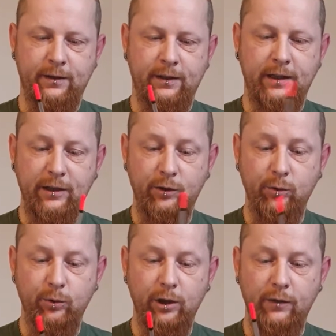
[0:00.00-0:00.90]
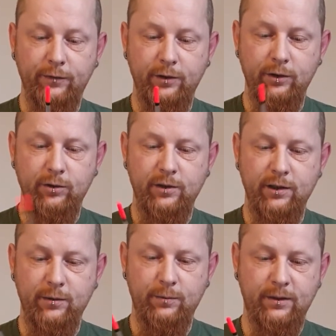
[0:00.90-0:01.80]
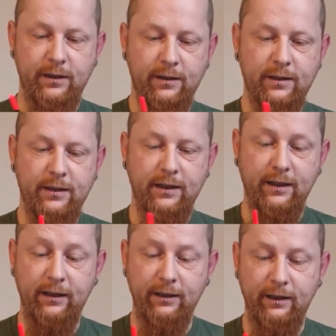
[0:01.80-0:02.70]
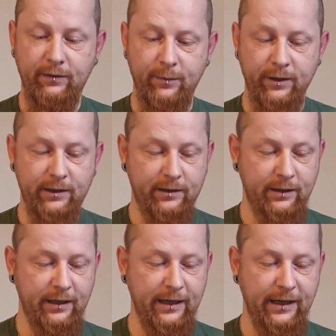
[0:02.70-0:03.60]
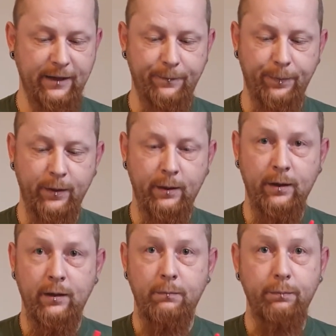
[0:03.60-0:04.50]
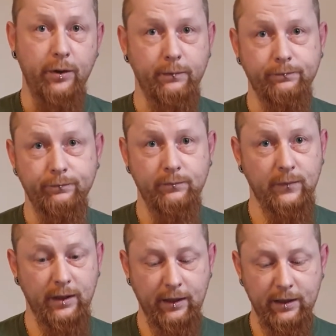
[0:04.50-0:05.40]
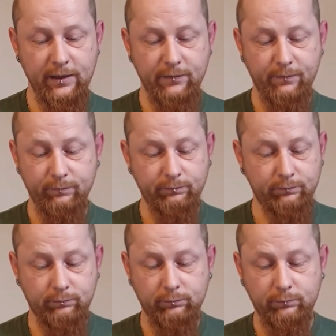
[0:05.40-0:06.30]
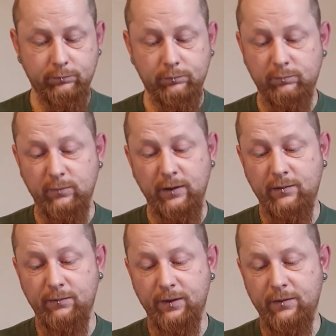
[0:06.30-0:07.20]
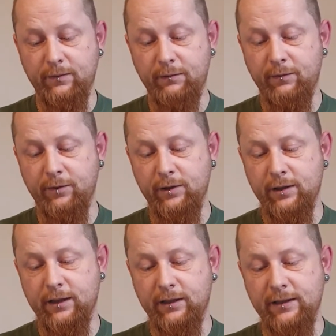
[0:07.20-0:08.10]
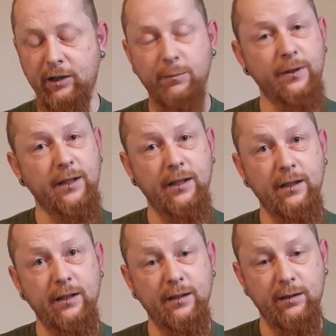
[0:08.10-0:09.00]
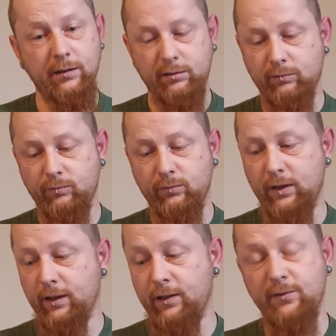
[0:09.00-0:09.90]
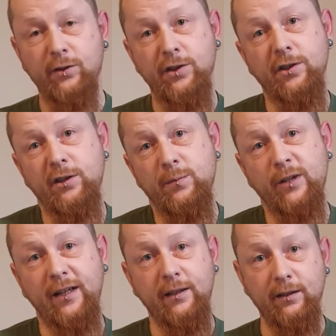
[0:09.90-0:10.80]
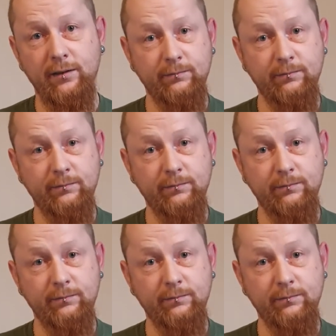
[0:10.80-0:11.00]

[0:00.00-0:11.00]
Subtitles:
I don't often use this style, if I'm honest, but it's a very versatile setup and it's functional, it's practical,